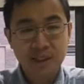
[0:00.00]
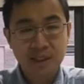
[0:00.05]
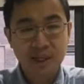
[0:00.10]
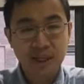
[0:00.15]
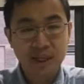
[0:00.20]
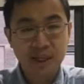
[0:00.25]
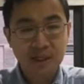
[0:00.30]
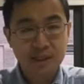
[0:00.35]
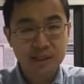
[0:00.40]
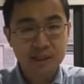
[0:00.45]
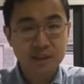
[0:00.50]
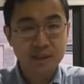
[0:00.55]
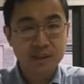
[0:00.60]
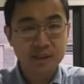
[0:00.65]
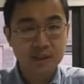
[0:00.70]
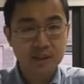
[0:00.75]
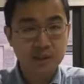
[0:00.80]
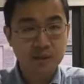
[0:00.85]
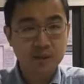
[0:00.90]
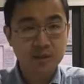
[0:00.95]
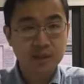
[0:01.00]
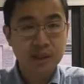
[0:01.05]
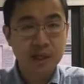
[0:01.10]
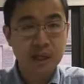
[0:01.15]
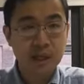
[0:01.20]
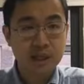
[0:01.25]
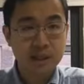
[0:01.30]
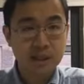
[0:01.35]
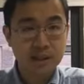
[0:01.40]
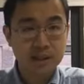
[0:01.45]
has its own
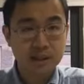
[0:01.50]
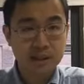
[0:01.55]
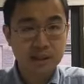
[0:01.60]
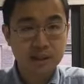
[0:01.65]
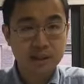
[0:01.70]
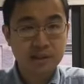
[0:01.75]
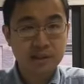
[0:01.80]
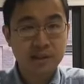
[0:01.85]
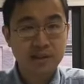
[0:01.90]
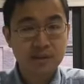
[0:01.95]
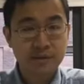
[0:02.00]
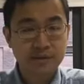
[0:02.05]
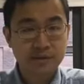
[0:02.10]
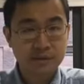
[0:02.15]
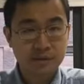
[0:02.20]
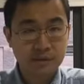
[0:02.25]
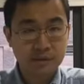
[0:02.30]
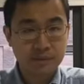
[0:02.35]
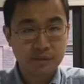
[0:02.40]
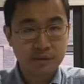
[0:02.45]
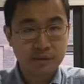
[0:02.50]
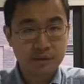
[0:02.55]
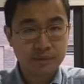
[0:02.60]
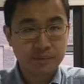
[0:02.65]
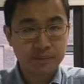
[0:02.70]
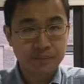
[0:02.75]
guidance for